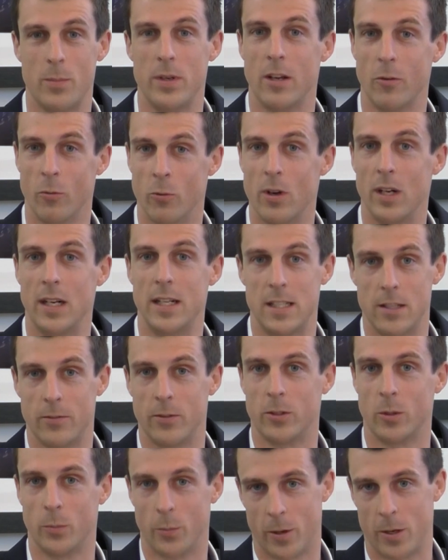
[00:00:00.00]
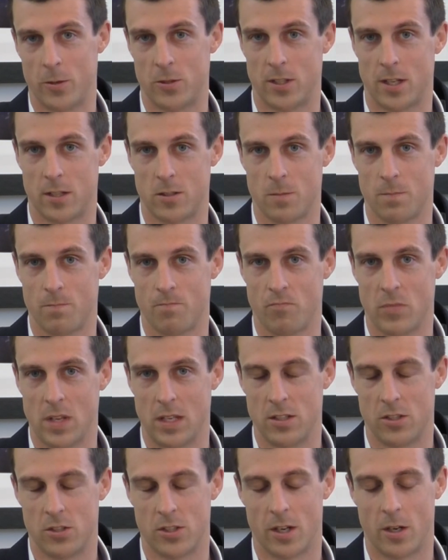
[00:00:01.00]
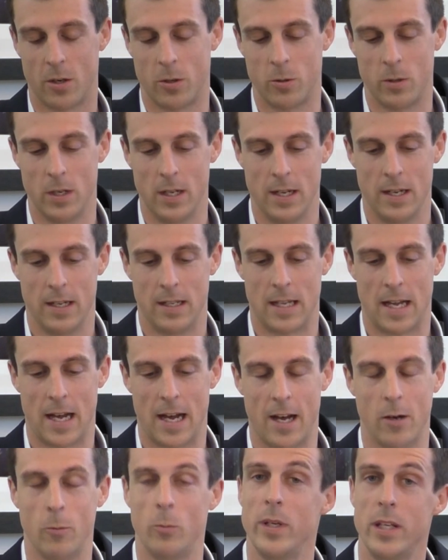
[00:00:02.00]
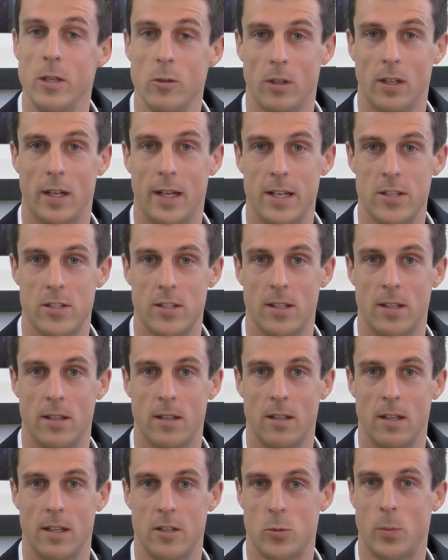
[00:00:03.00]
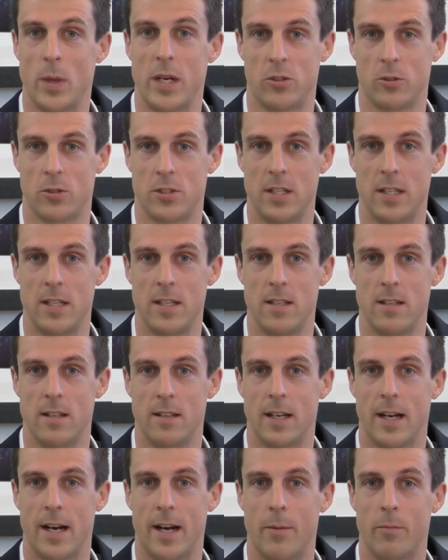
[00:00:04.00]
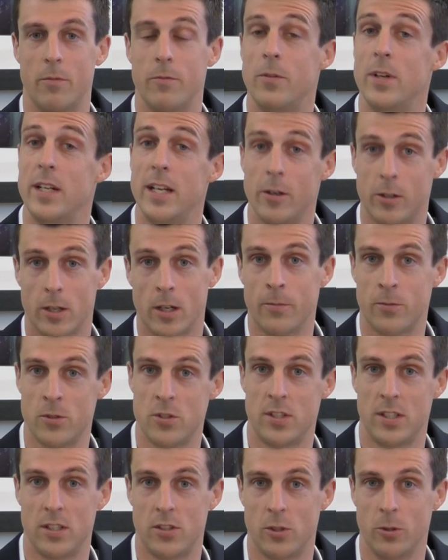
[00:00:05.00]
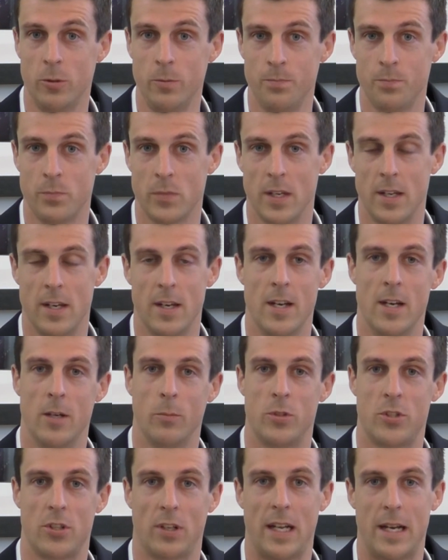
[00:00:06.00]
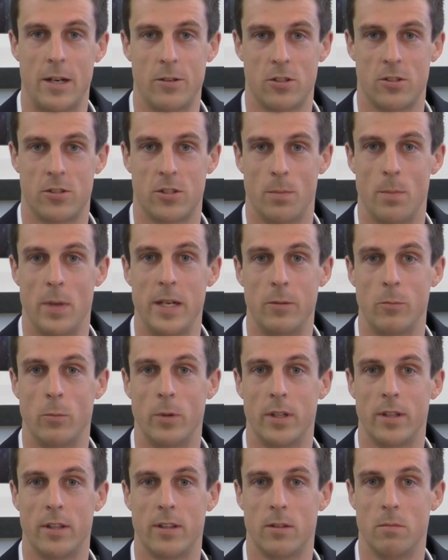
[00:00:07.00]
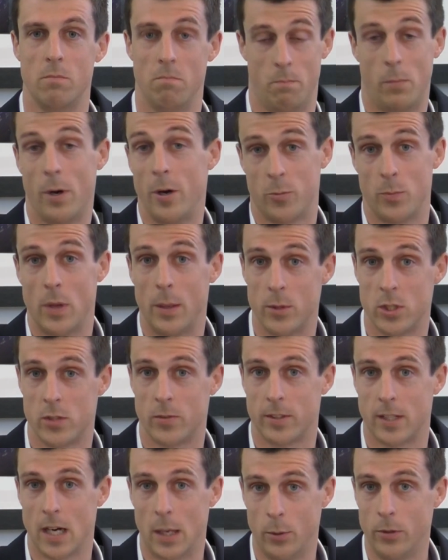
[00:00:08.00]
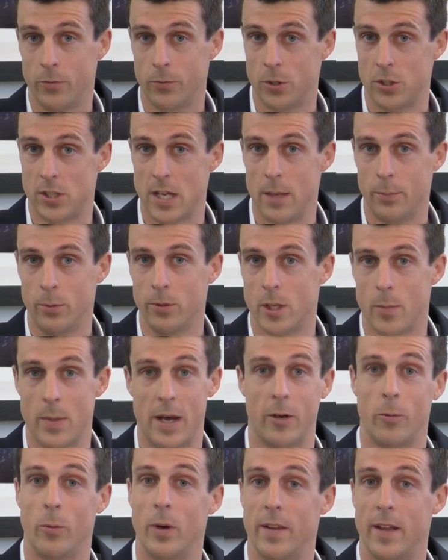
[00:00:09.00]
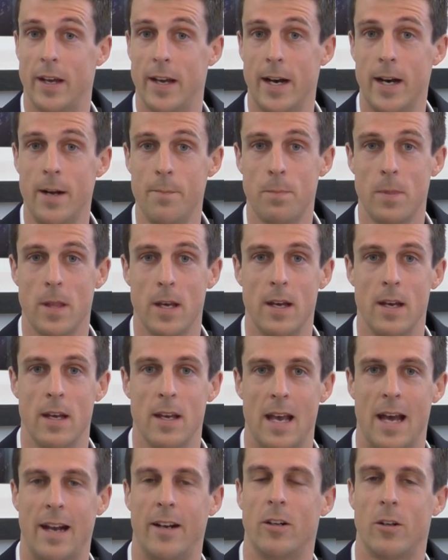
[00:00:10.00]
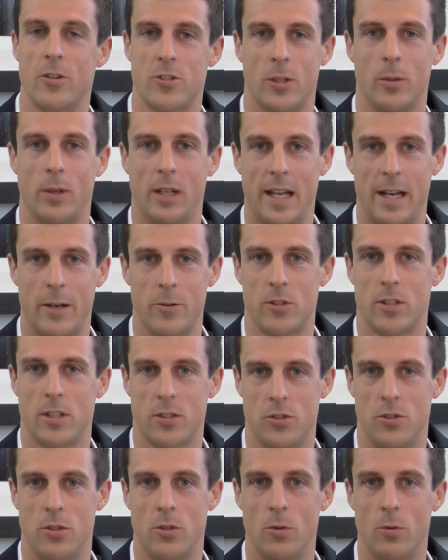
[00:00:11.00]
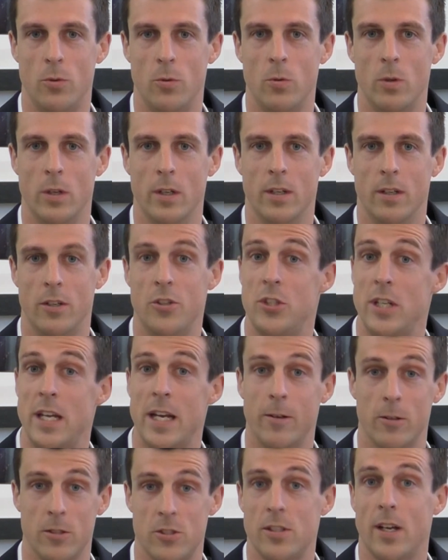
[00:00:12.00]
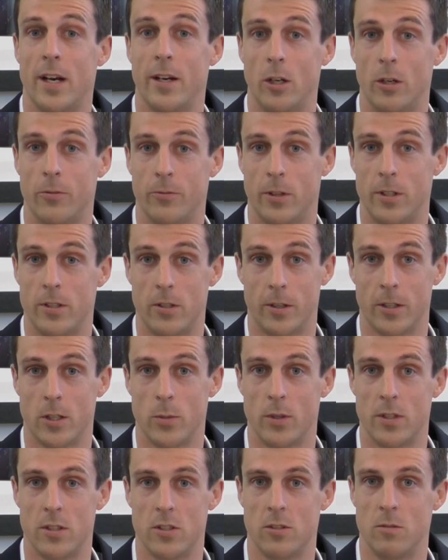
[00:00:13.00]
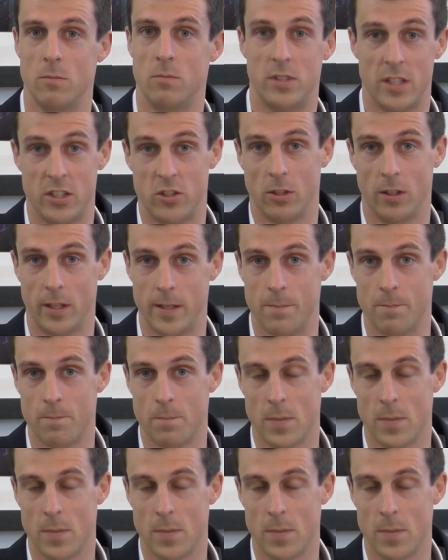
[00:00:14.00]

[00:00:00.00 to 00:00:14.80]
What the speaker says: be a really difficult process. So we utilise a specialty video conferencing tool, which allows us to meet with both members of a couple, for example, no matter where they are, and it also allows us to share and sign off on documents digitally.